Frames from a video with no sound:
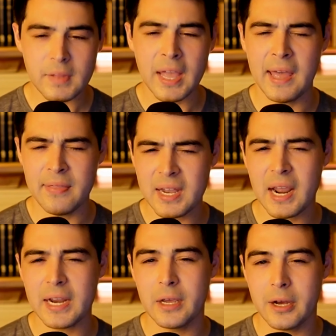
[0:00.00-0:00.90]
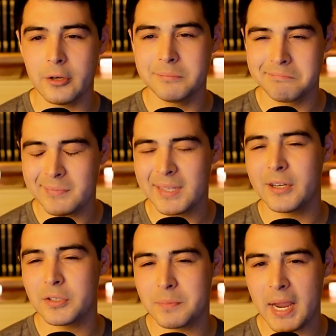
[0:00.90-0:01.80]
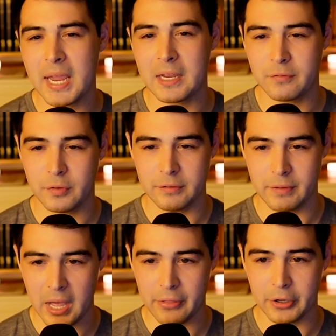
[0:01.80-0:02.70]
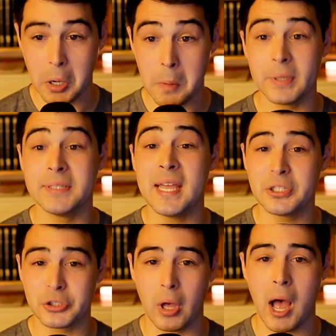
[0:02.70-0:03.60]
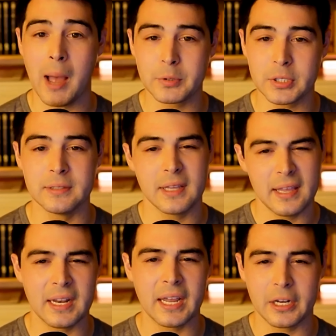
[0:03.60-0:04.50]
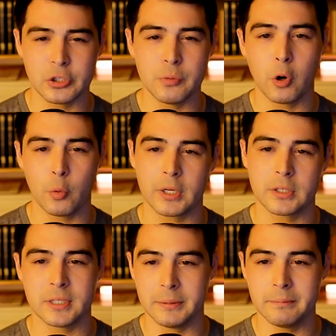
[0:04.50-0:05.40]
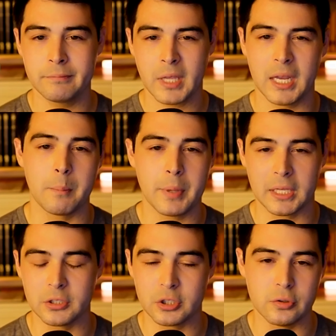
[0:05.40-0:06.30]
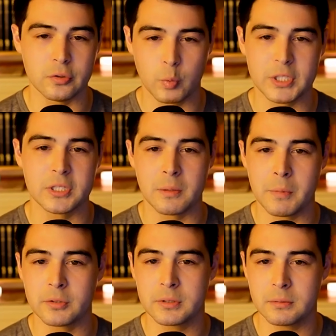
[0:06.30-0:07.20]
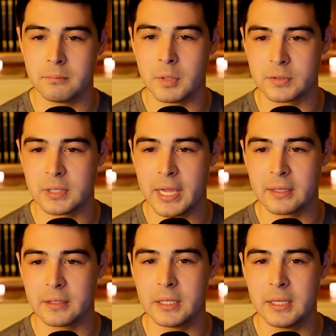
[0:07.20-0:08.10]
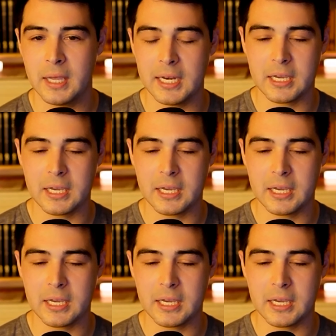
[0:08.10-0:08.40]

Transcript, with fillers: And then I know here's my handful of other potential options. And then I got to do more work to kind of pick and choose yeah. which is the most most likely. Any yeah.